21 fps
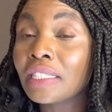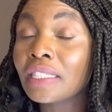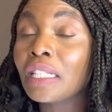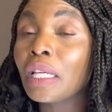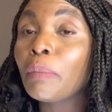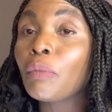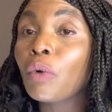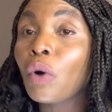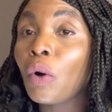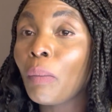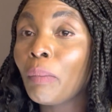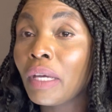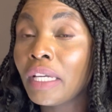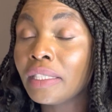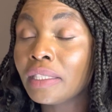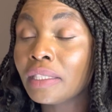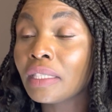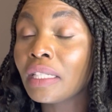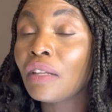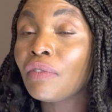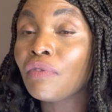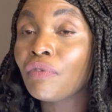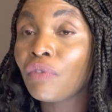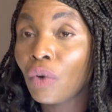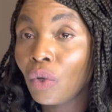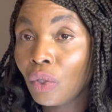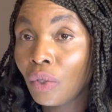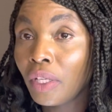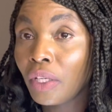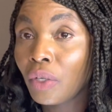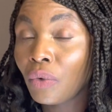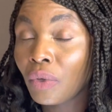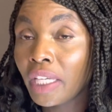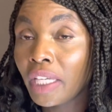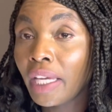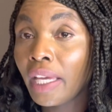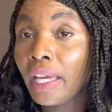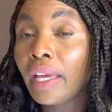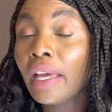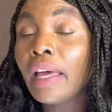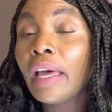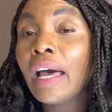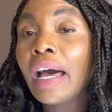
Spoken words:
Keep commenting and following, okay?